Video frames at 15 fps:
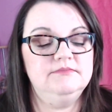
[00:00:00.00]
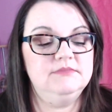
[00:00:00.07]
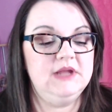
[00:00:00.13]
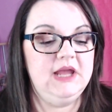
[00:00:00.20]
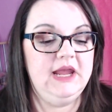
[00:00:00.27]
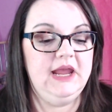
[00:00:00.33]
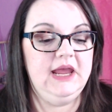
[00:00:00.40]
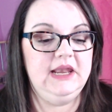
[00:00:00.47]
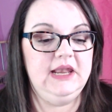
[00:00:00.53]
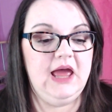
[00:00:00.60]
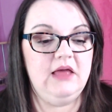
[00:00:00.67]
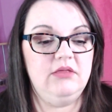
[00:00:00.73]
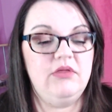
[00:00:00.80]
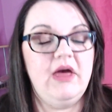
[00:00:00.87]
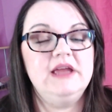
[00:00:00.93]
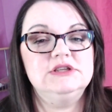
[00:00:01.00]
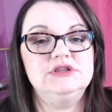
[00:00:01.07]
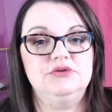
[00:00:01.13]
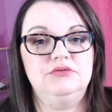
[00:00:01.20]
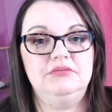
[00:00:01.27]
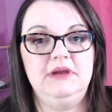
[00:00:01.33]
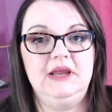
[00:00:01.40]
And I like
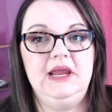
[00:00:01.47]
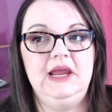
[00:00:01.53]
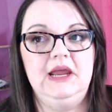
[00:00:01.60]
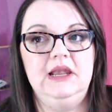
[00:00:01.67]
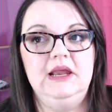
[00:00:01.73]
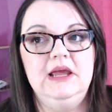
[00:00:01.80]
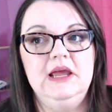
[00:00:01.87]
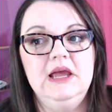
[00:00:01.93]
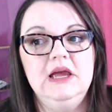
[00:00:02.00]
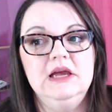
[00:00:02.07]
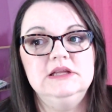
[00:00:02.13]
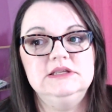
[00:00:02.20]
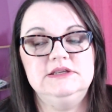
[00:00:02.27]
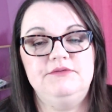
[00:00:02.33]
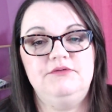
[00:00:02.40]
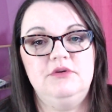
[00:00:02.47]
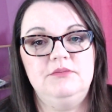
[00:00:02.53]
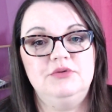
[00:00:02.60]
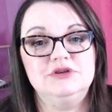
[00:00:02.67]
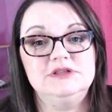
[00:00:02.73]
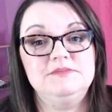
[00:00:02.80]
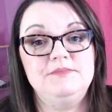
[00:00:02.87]
to read different
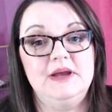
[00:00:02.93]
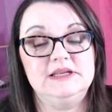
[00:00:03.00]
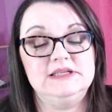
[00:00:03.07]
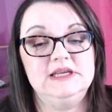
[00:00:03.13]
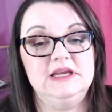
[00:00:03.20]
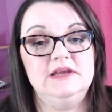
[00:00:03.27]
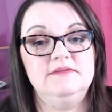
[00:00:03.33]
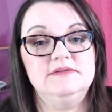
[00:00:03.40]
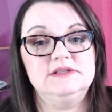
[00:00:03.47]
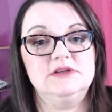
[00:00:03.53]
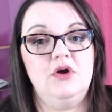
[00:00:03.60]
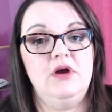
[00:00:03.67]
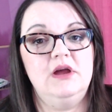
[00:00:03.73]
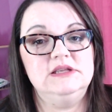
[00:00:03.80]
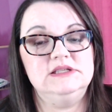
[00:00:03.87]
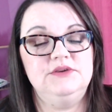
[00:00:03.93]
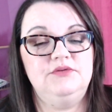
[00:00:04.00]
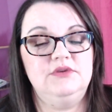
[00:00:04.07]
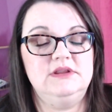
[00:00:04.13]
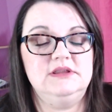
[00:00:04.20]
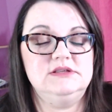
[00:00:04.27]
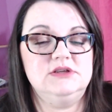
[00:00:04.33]
perspectives on
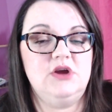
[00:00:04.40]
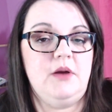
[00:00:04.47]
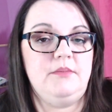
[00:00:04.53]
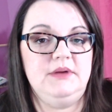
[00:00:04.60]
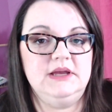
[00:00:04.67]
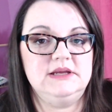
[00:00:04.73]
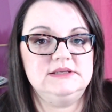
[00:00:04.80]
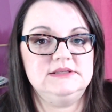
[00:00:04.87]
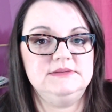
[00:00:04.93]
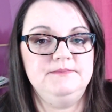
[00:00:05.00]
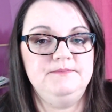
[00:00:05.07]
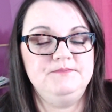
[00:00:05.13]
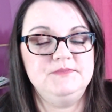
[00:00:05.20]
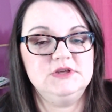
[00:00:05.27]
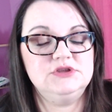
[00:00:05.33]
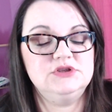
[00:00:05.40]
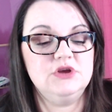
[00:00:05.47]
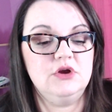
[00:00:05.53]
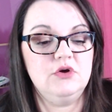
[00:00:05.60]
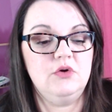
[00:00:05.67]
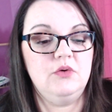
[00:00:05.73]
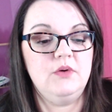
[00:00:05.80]
different topics.
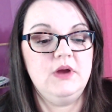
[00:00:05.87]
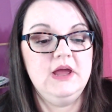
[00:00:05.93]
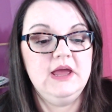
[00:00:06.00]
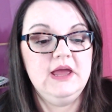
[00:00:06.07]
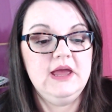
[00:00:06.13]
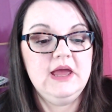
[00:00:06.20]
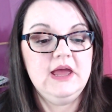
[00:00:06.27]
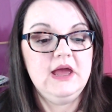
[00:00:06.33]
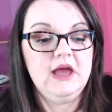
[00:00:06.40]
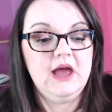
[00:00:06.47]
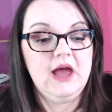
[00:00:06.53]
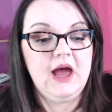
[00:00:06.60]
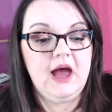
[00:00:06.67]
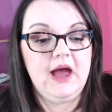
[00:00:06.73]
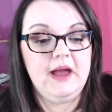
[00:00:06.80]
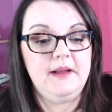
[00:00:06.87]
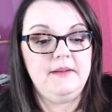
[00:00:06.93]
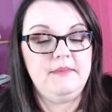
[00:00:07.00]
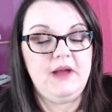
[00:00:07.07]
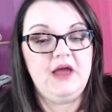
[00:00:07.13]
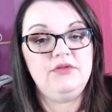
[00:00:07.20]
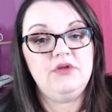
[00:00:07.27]
So
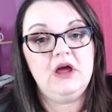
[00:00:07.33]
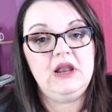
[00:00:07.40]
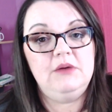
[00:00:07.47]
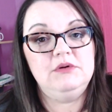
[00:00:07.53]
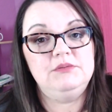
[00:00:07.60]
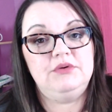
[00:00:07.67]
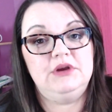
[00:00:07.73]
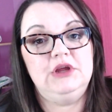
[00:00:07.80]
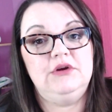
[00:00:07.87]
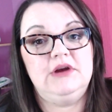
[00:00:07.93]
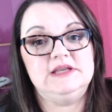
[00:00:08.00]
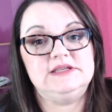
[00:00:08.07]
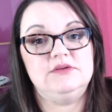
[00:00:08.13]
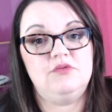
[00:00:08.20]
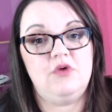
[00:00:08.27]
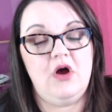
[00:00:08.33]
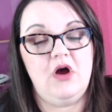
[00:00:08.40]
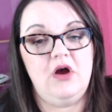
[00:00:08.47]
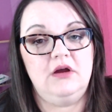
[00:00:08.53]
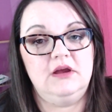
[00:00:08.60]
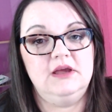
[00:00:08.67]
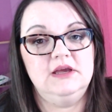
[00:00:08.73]
I thought I would bring you guys
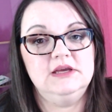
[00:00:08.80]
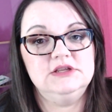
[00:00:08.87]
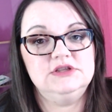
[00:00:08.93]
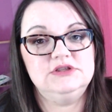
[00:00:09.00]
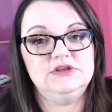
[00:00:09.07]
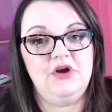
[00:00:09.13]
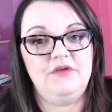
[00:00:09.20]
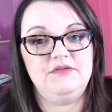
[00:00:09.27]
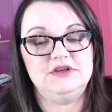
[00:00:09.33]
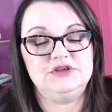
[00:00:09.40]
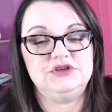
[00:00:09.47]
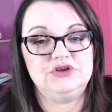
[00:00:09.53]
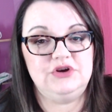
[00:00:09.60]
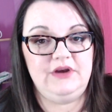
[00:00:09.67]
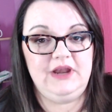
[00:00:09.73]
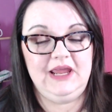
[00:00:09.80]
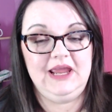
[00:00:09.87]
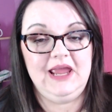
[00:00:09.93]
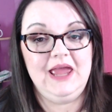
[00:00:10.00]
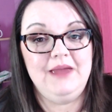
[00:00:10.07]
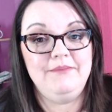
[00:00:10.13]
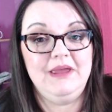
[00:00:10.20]
along on this
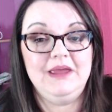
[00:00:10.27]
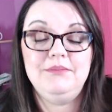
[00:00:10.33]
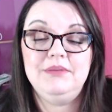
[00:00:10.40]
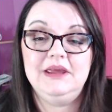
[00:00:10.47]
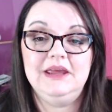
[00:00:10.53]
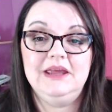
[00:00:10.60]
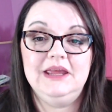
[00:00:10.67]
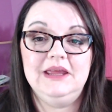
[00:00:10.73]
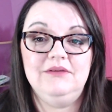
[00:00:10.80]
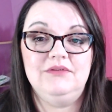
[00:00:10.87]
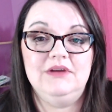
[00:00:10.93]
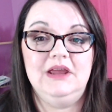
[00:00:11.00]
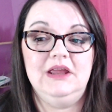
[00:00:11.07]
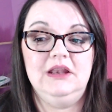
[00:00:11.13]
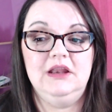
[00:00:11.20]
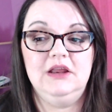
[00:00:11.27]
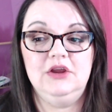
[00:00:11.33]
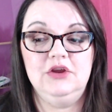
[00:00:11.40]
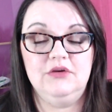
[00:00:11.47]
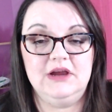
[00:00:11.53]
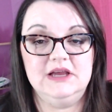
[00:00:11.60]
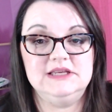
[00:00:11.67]
journey, and maybe even
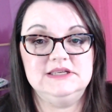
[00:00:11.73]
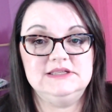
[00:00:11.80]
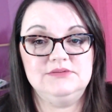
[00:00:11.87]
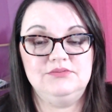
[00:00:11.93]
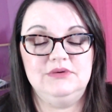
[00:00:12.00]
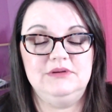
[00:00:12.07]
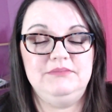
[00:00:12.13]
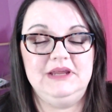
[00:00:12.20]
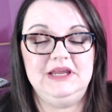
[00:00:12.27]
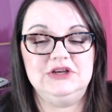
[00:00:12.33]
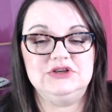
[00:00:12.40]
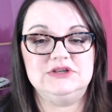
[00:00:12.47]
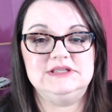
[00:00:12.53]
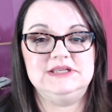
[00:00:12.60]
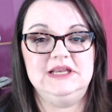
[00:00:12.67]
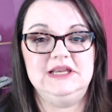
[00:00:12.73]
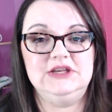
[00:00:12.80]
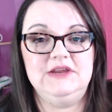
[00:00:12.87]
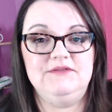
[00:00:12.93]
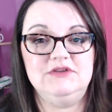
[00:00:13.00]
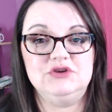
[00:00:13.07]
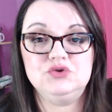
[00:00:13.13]
you guys would be interested in
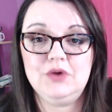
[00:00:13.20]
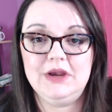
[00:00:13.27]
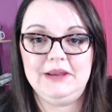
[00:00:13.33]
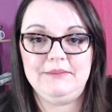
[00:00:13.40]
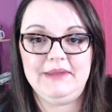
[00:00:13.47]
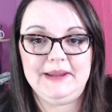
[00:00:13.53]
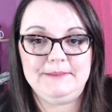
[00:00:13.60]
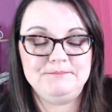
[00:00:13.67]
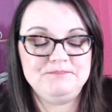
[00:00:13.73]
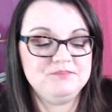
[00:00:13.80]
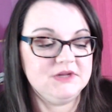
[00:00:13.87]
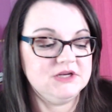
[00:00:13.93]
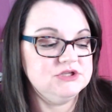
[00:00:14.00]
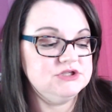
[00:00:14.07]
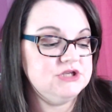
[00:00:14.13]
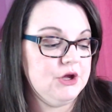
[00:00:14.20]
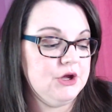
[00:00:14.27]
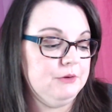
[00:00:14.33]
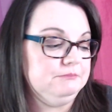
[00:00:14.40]
even joining me. So